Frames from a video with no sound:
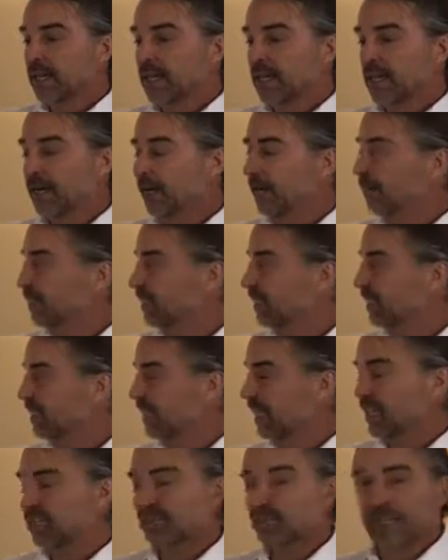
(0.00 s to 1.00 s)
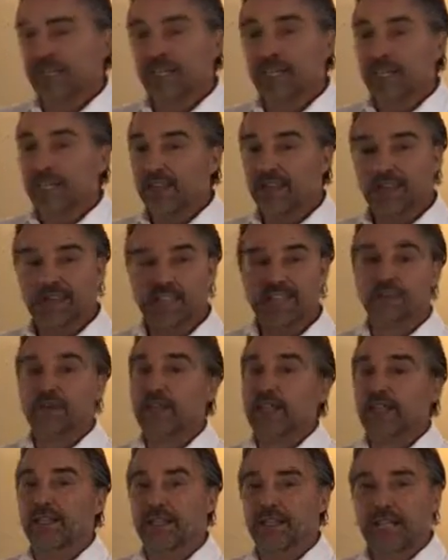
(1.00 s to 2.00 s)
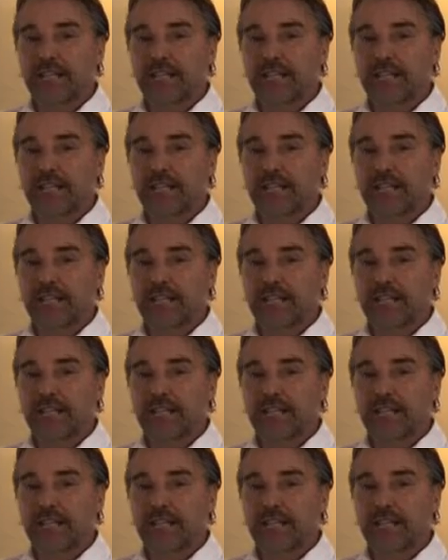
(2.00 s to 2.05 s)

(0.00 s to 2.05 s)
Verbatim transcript: um, successfully, that's great.